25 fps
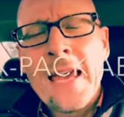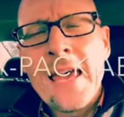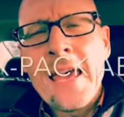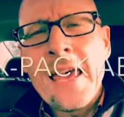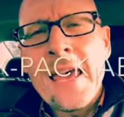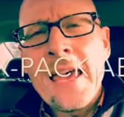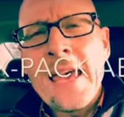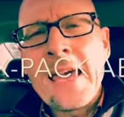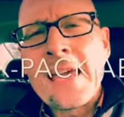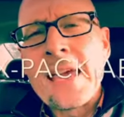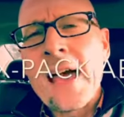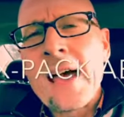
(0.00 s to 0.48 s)

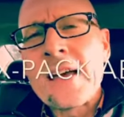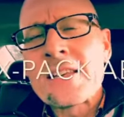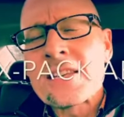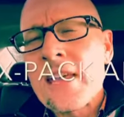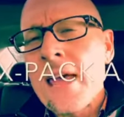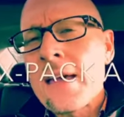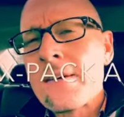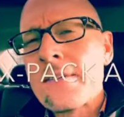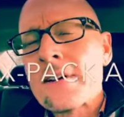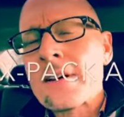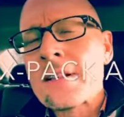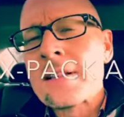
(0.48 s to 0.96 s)
Hey guys, I
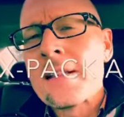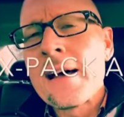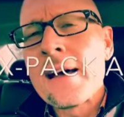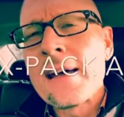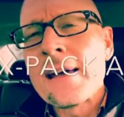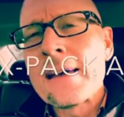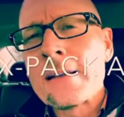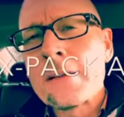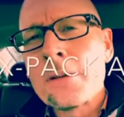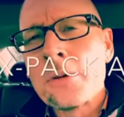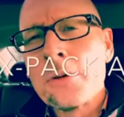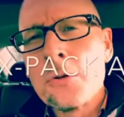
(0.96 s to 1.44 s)
have a
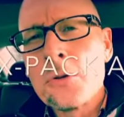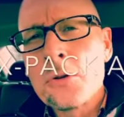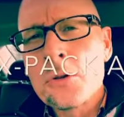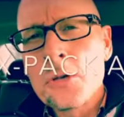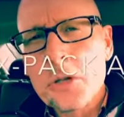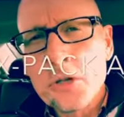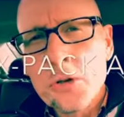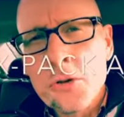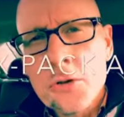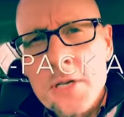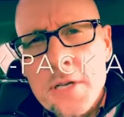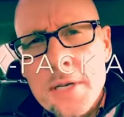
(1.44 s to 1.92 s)
client who's
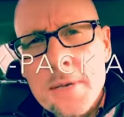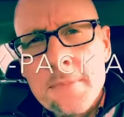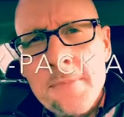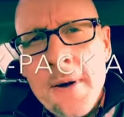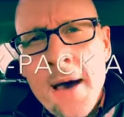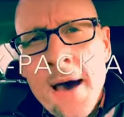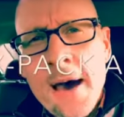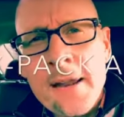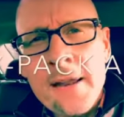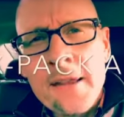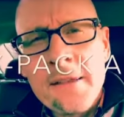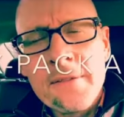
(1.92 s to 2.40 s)
losing
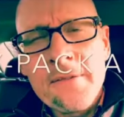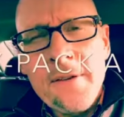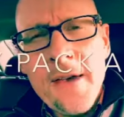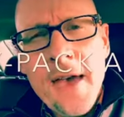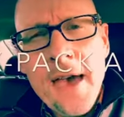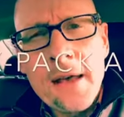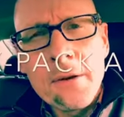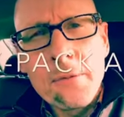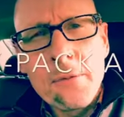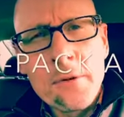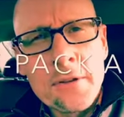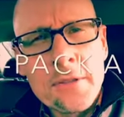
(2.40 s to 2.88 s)
body
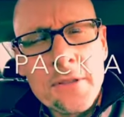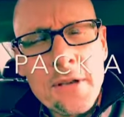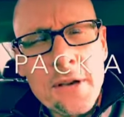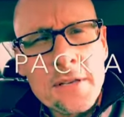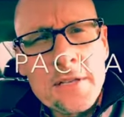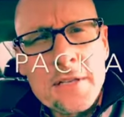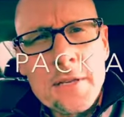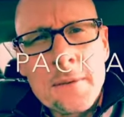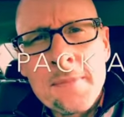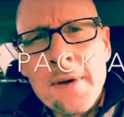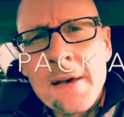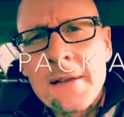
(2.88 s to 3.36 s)
fat with us
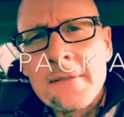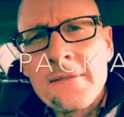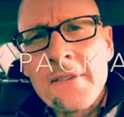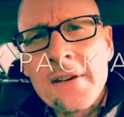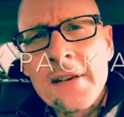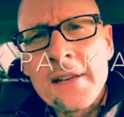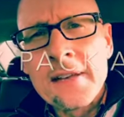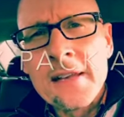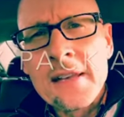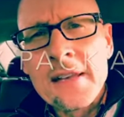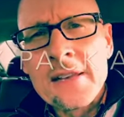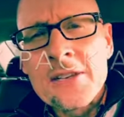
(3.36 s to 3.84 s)
at Med
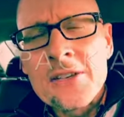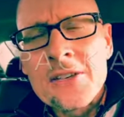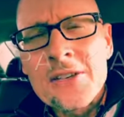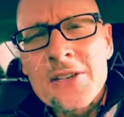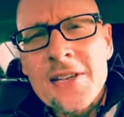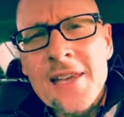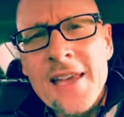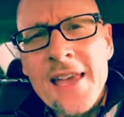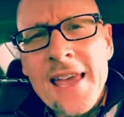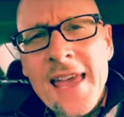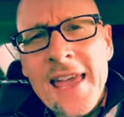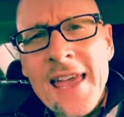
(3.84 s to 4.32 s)
Fitness,
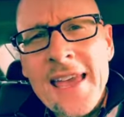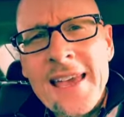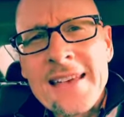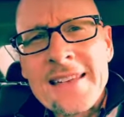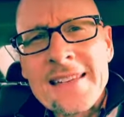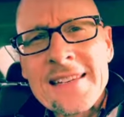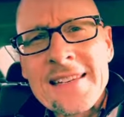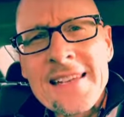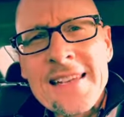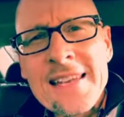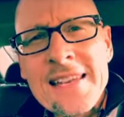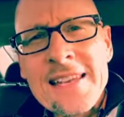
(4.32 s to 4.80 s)

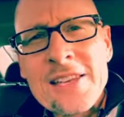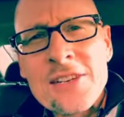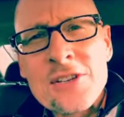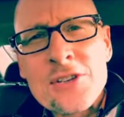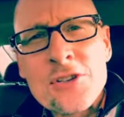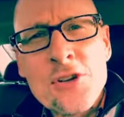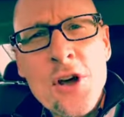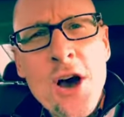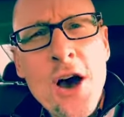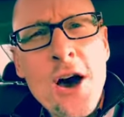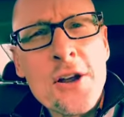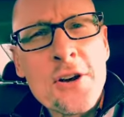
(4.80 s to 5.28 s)
and his
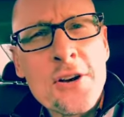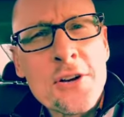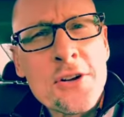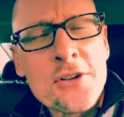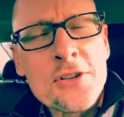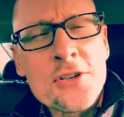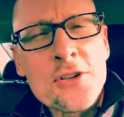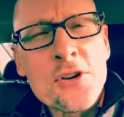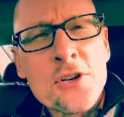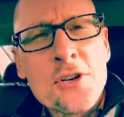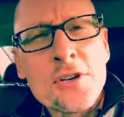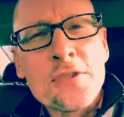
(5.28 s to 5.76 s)
daughter
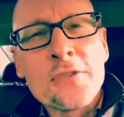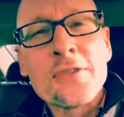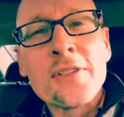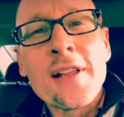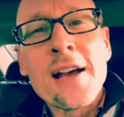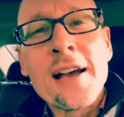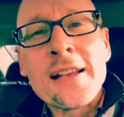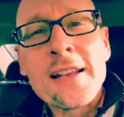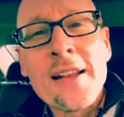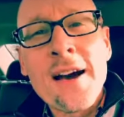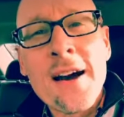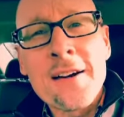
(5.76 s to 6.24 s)
sort of
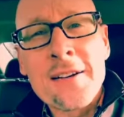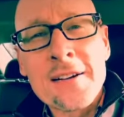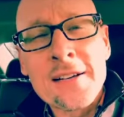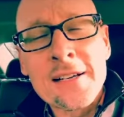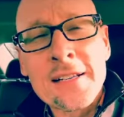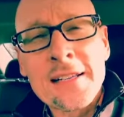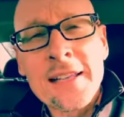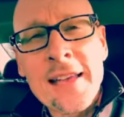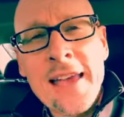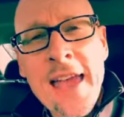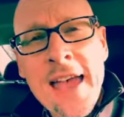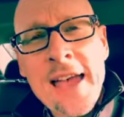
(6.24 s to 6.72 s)

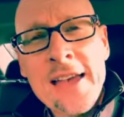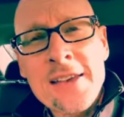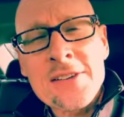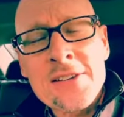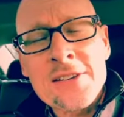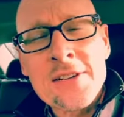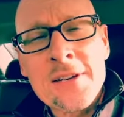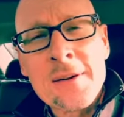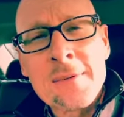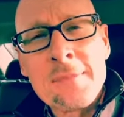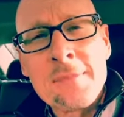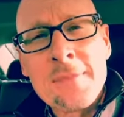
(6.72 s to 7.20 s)
lightheartedly asked
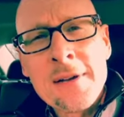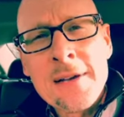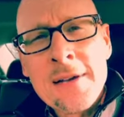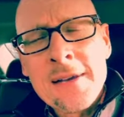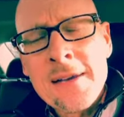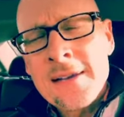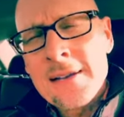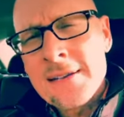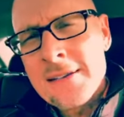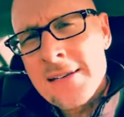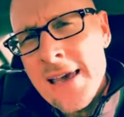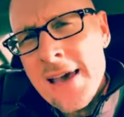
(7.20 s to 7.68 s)
him,
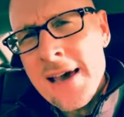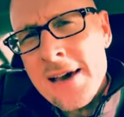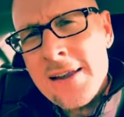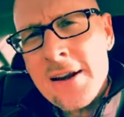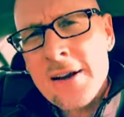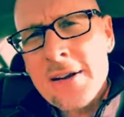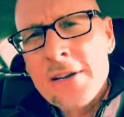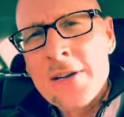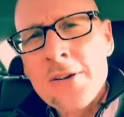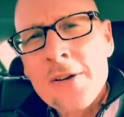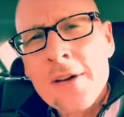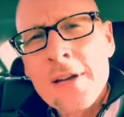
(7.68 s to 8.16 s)
"Dad, are
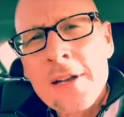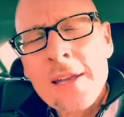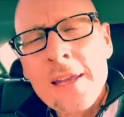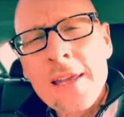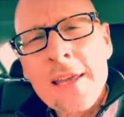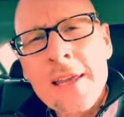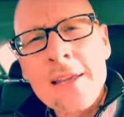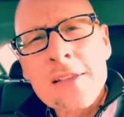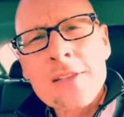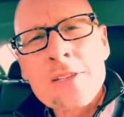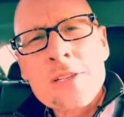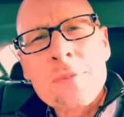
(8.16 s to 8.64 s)
you going to
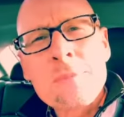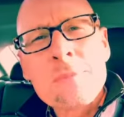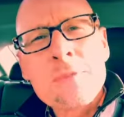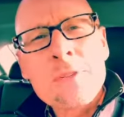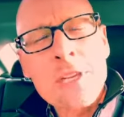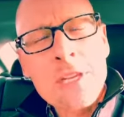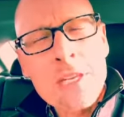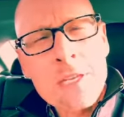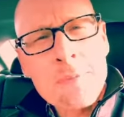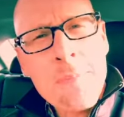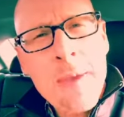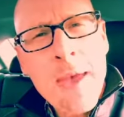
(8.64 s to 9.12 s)
get some
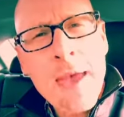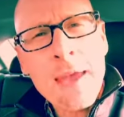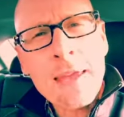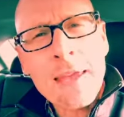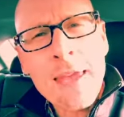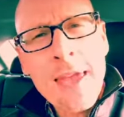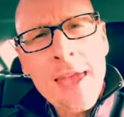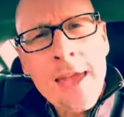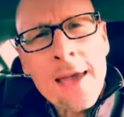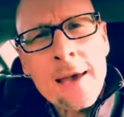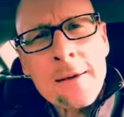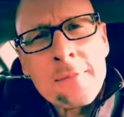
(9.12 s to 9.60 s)
six-pack
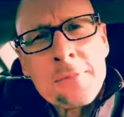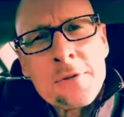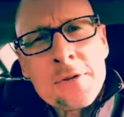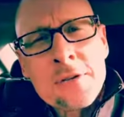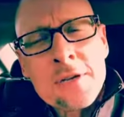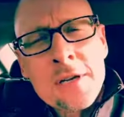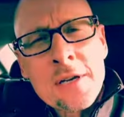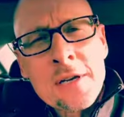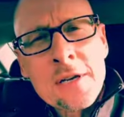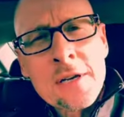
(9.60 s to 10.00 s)
abs?"